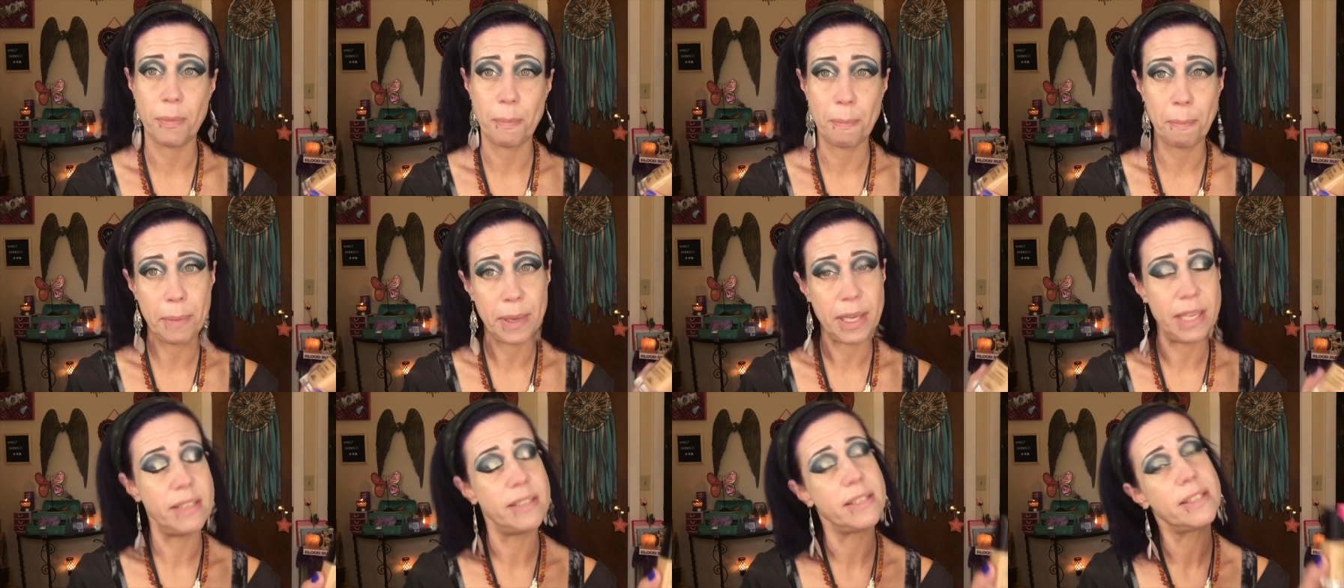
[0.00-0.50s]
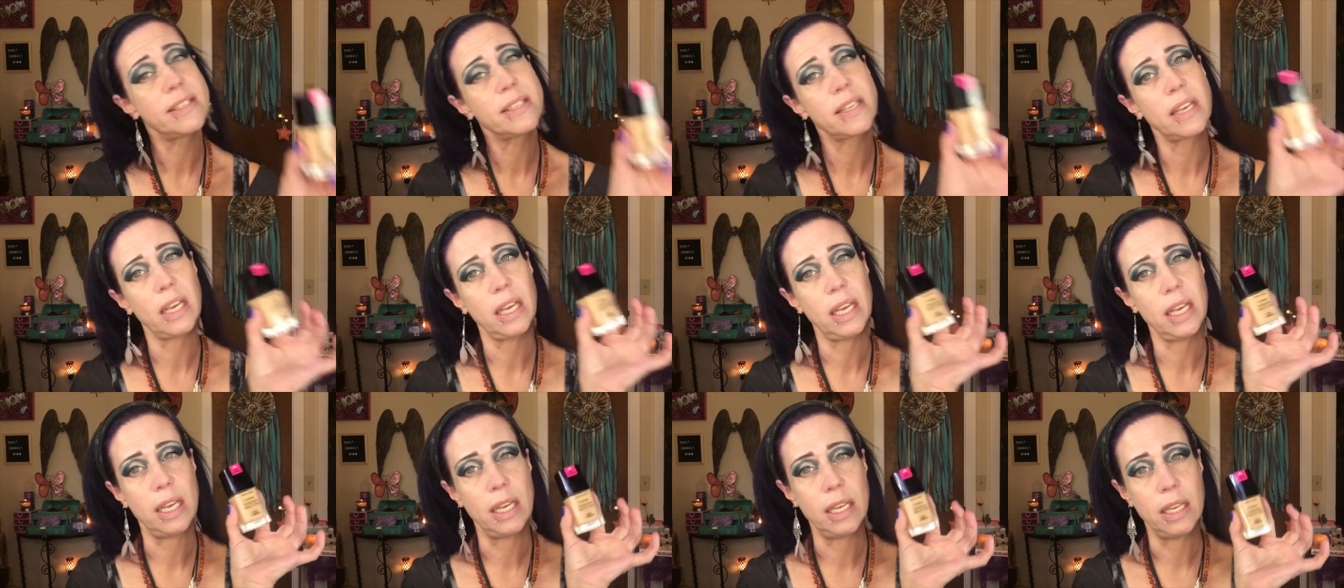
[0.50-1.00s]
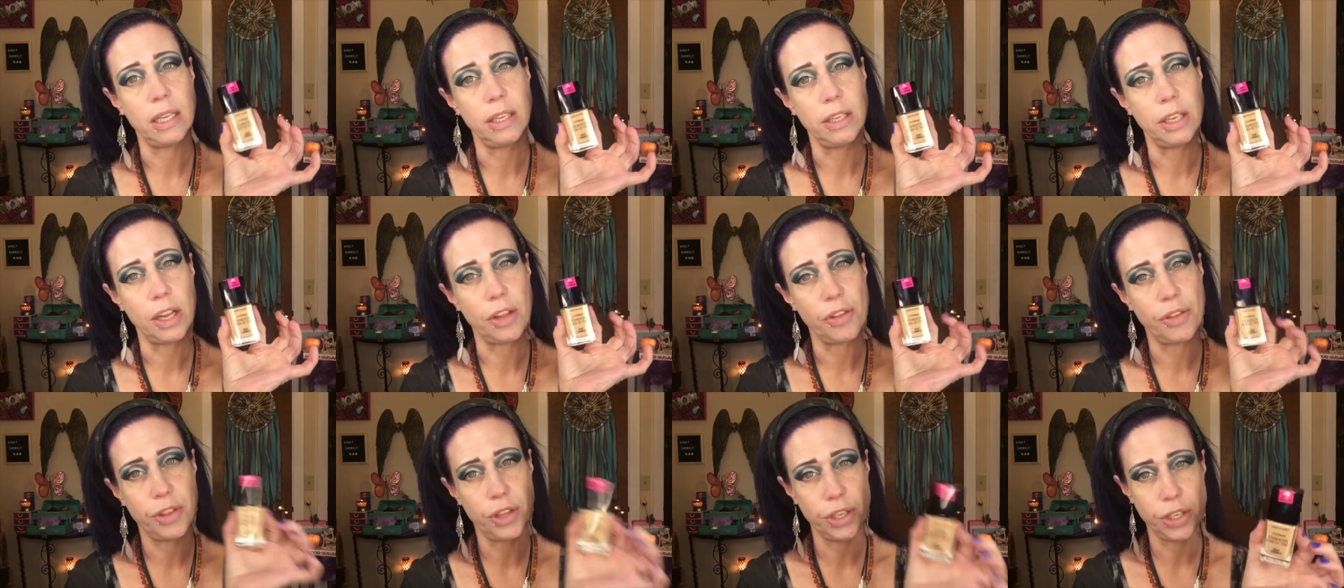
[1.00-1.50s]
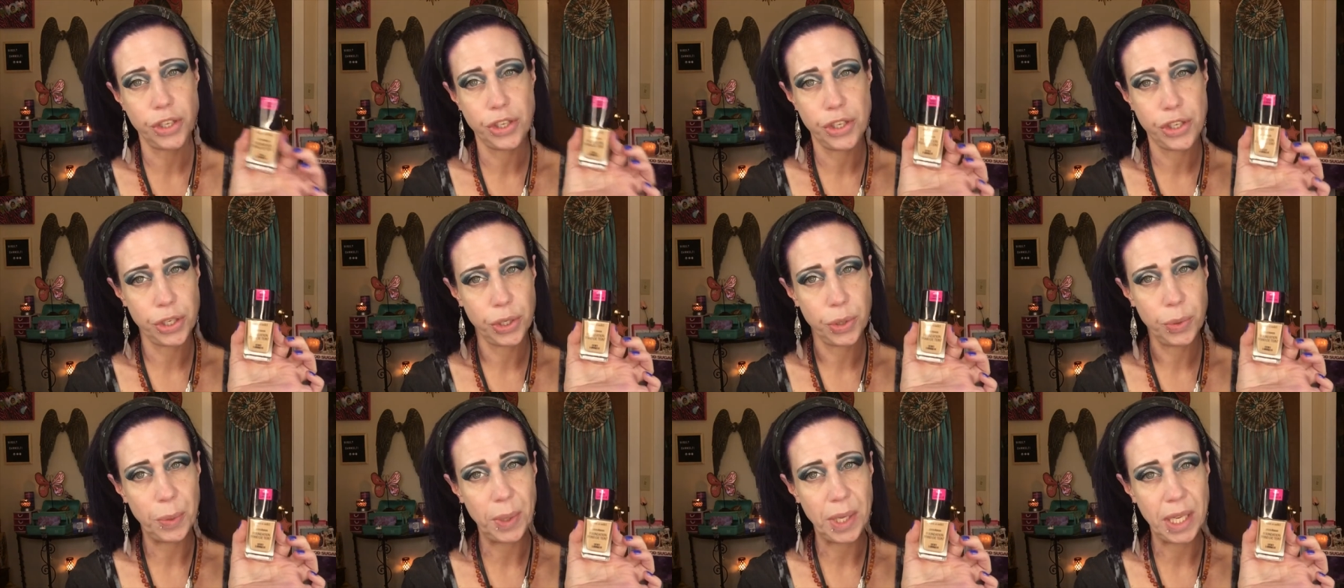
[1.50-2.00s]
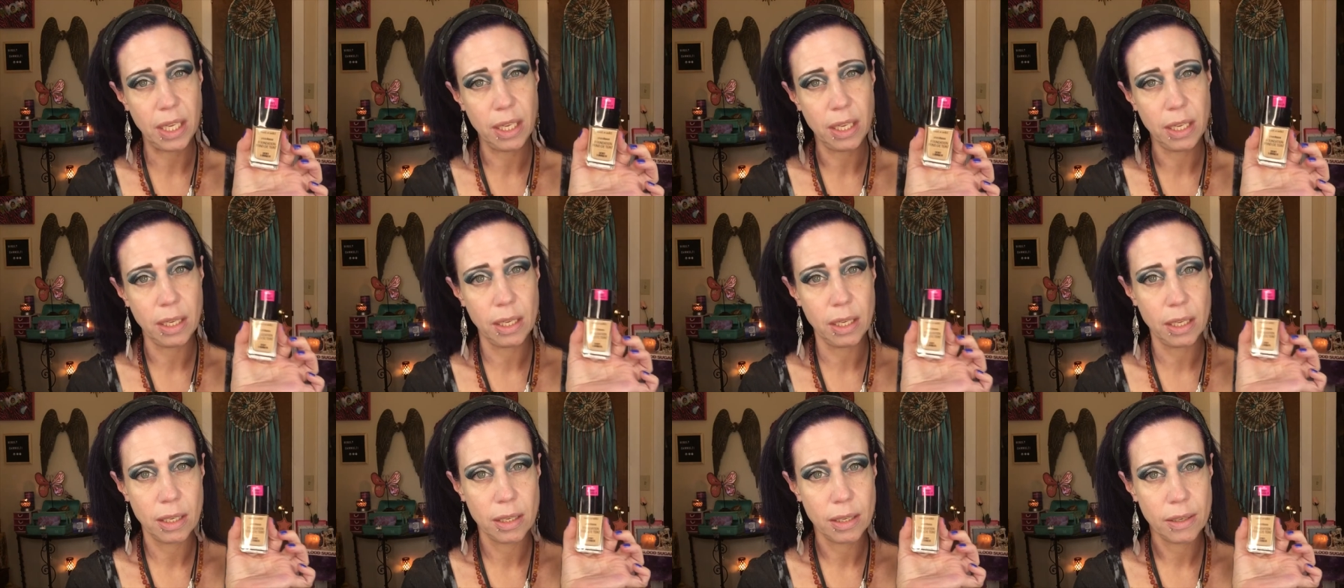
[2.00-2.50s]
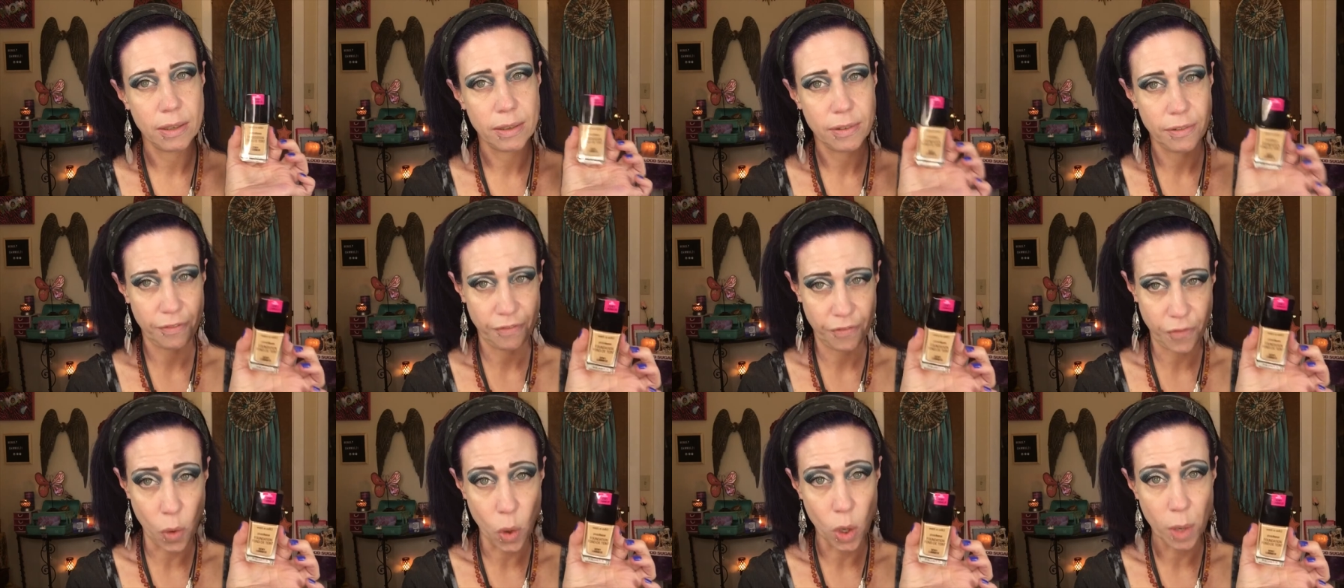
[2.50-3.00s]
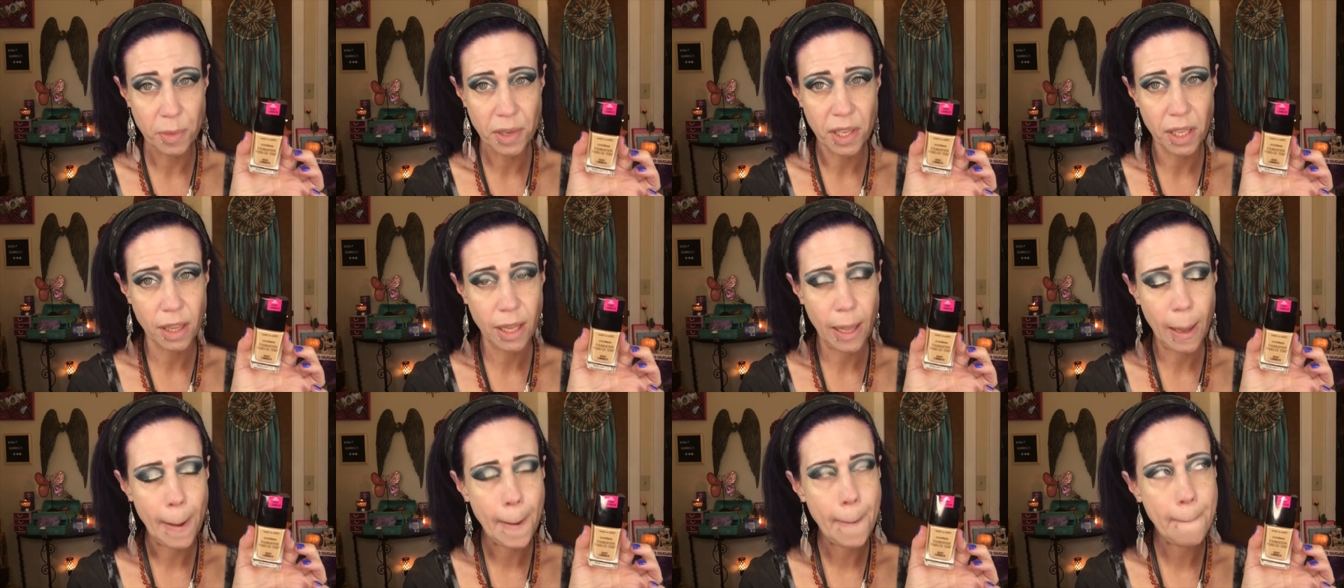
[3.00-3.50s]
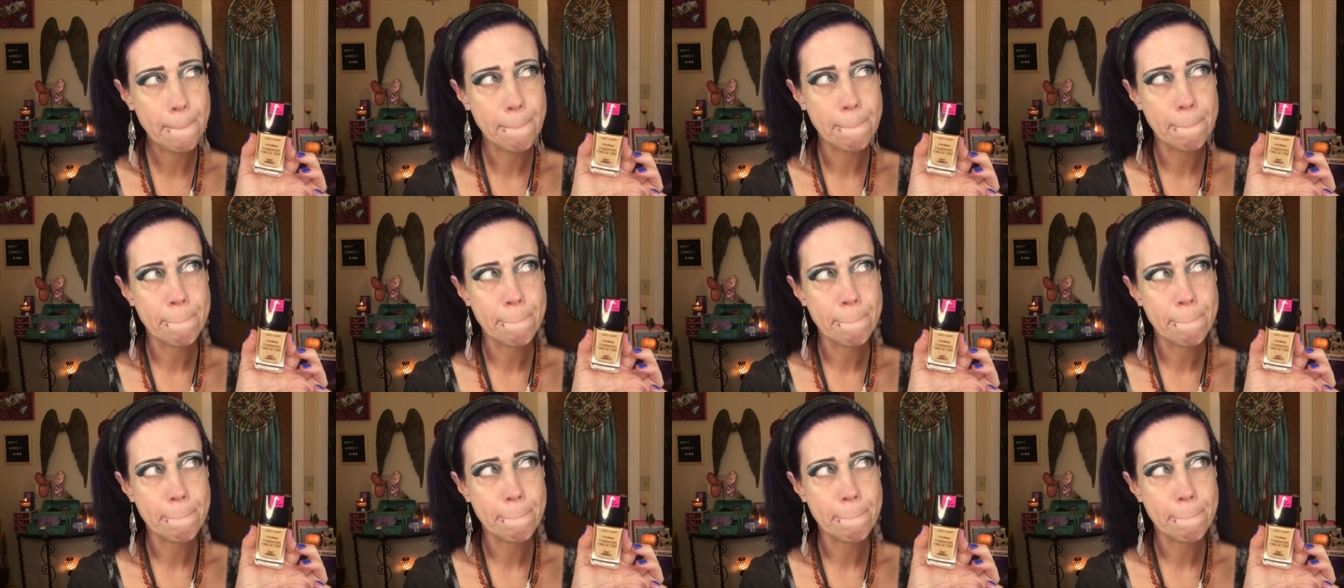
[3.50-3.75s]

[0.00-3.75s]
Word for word: Bisque in the dewy formula,